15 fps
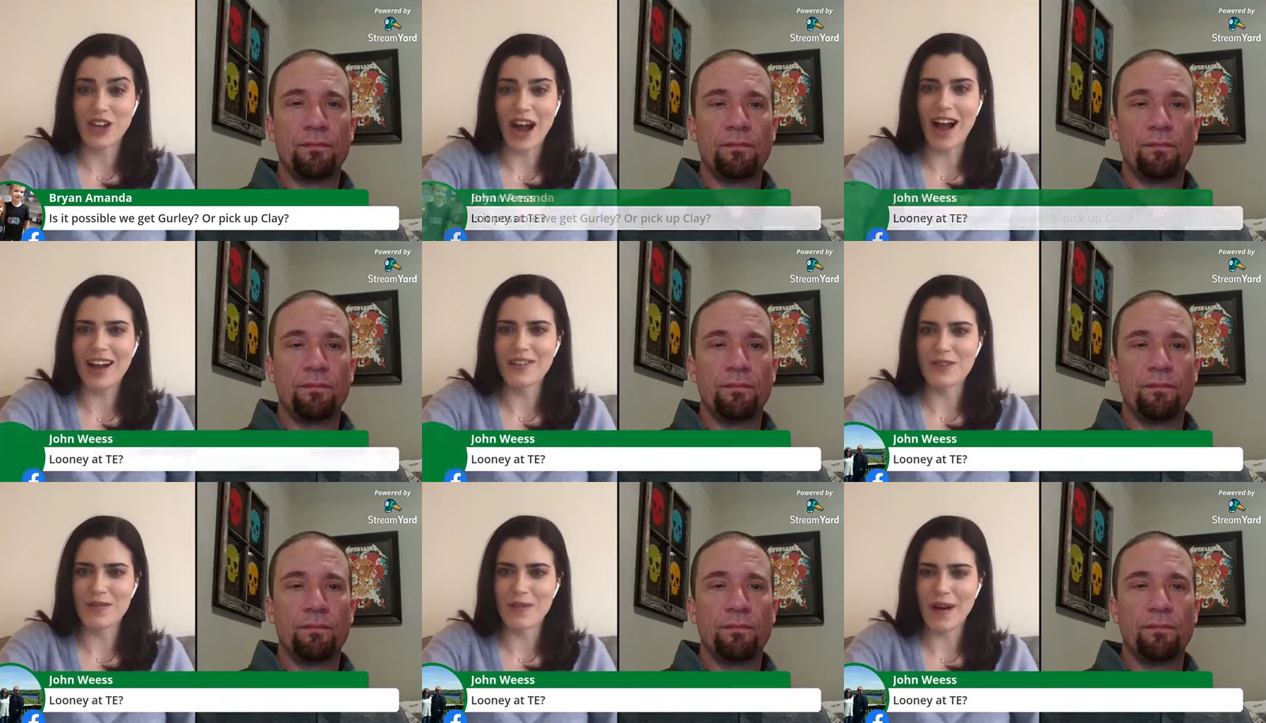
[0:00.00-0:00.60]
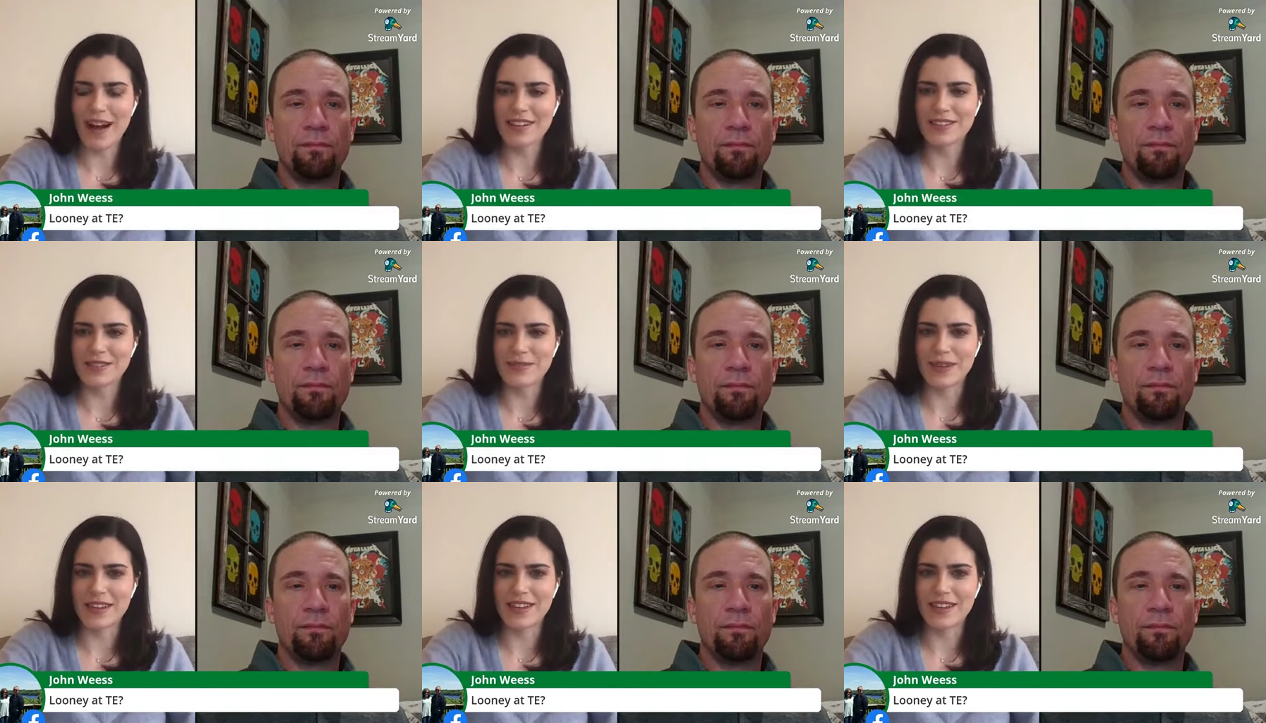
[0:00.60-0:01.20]
Speaker 1: John
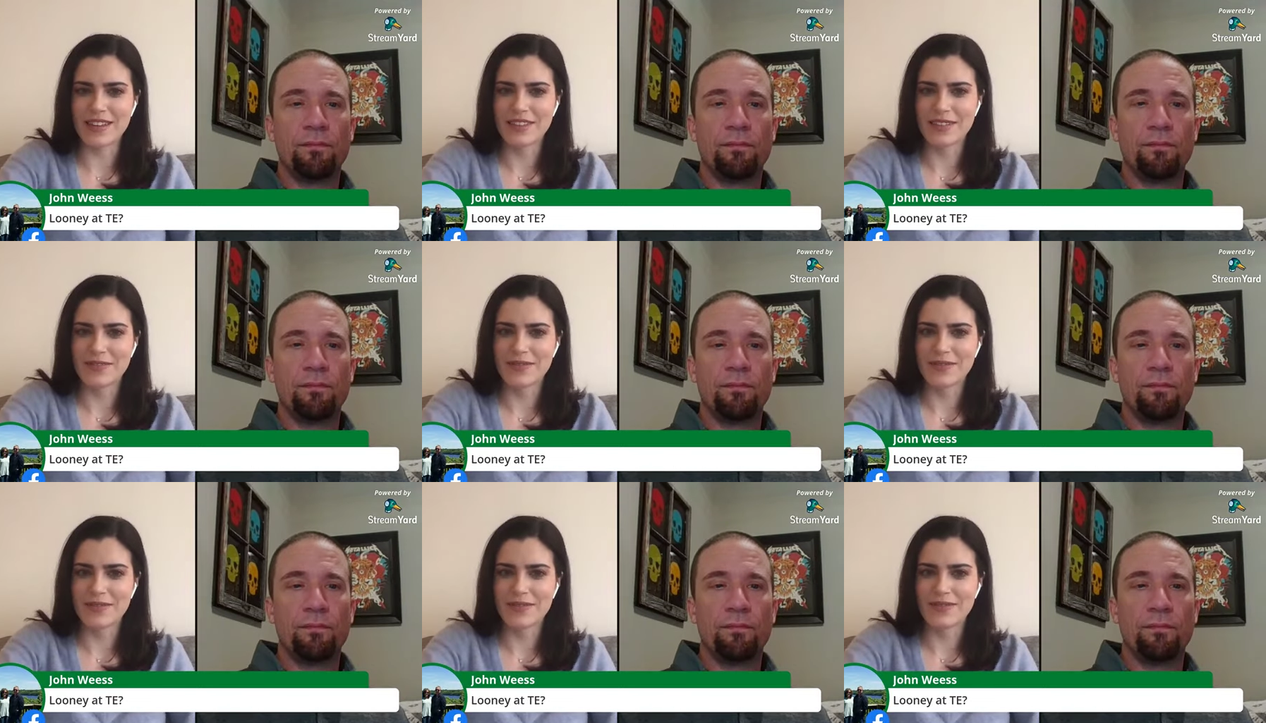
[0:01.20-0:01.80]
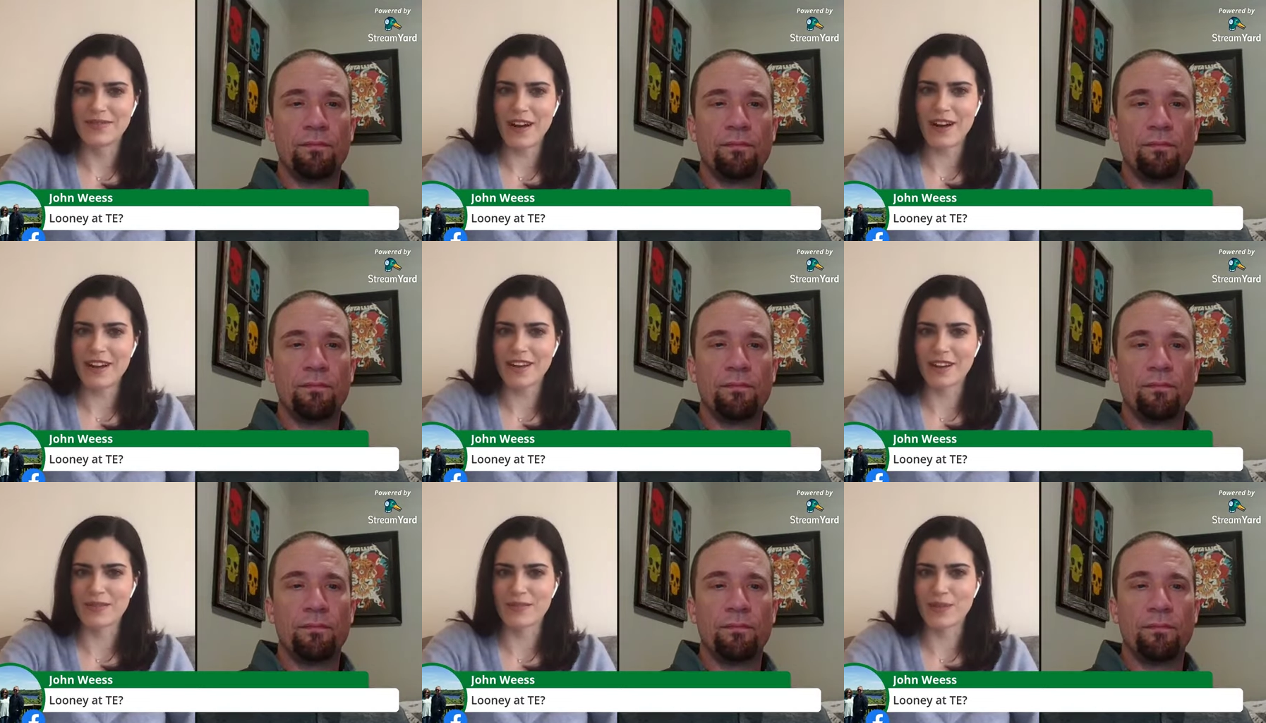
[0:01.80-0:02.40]
reminds me, very
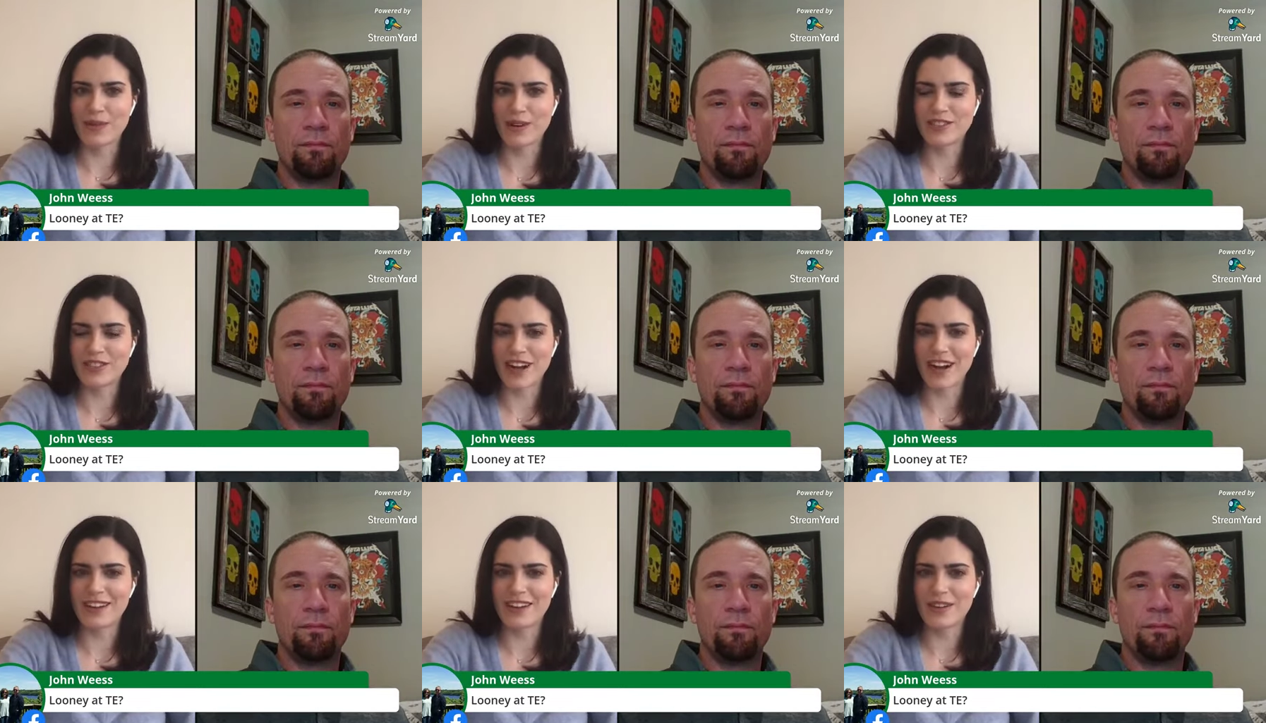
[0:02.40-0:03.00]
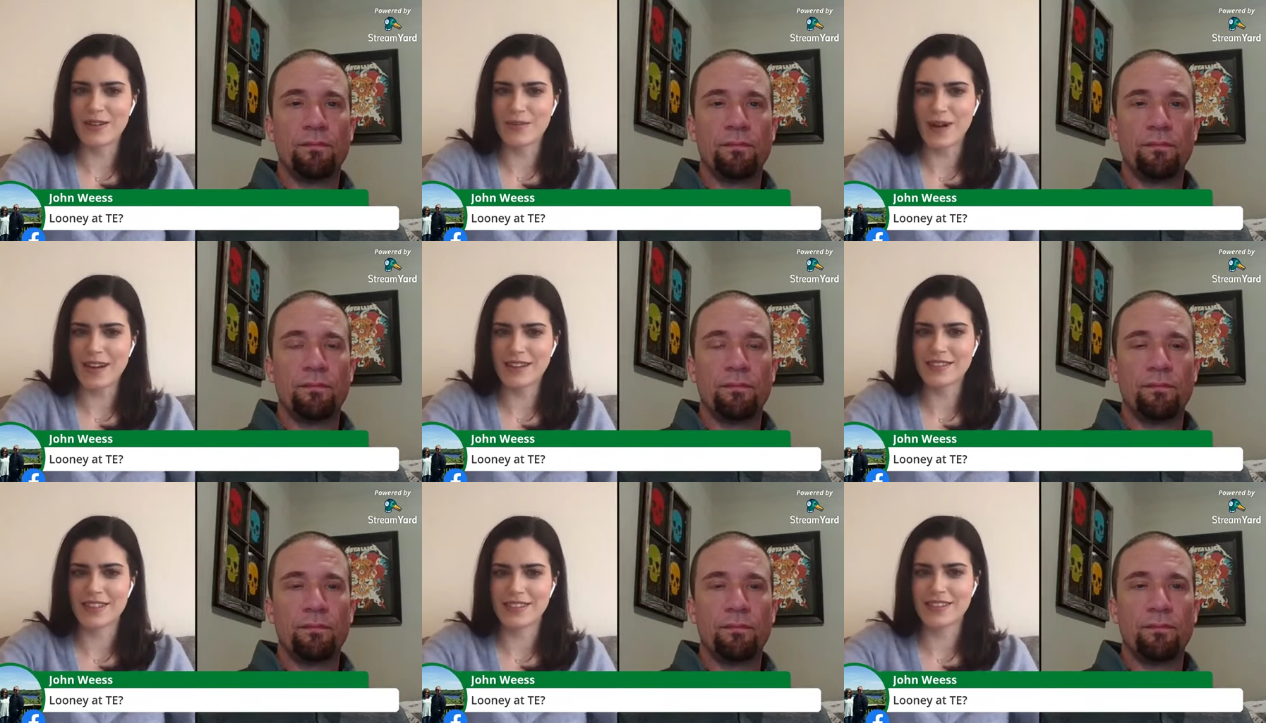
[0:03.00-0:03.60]
good point, John. He
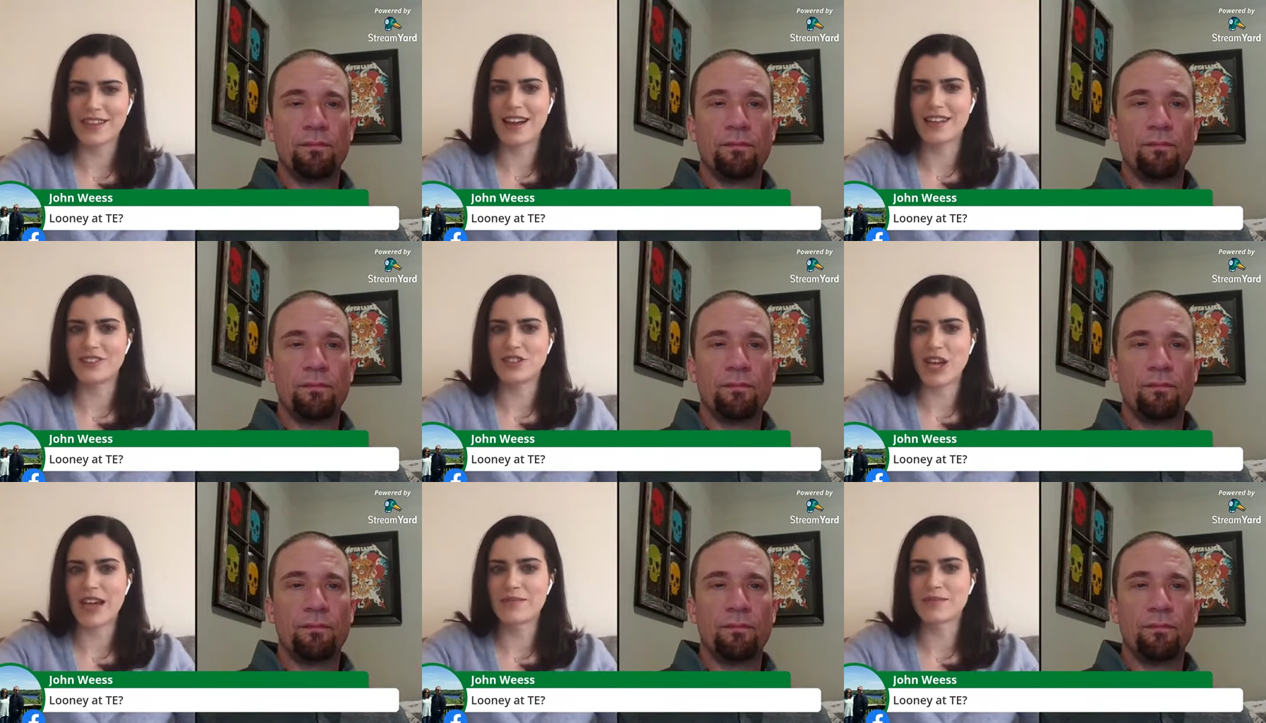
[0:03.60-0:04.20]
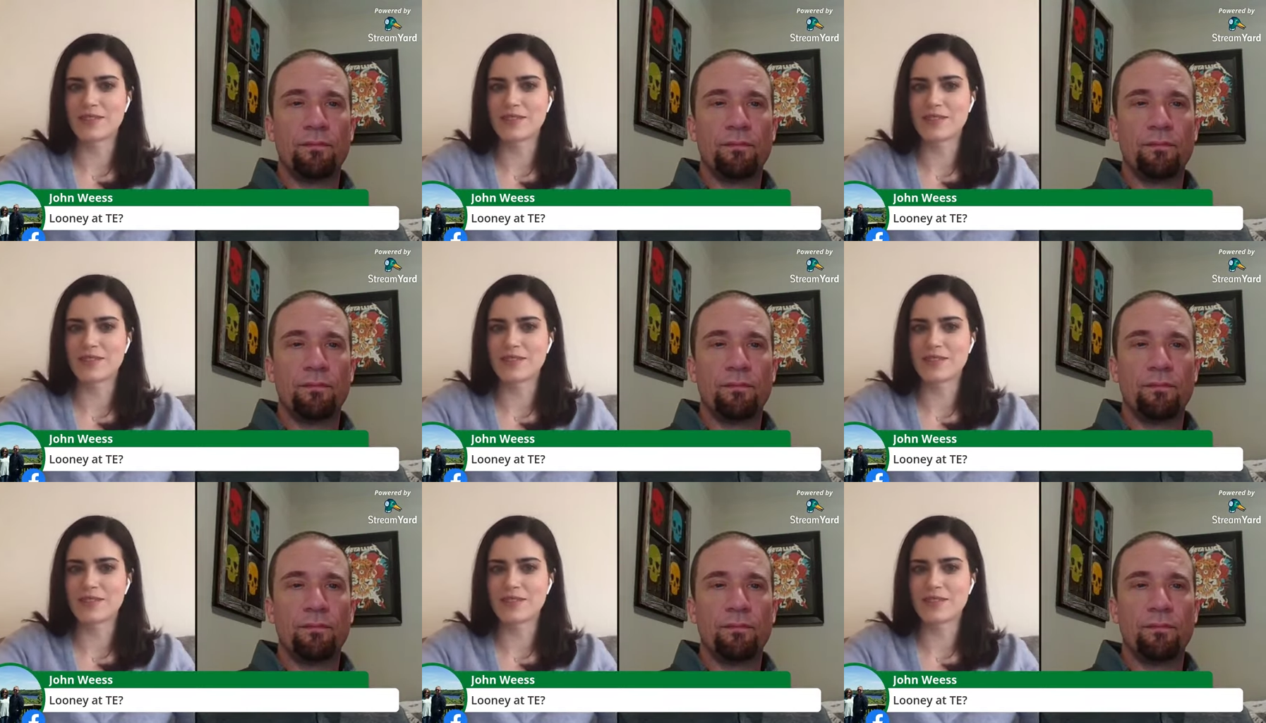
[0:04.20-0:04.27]
reminds us that James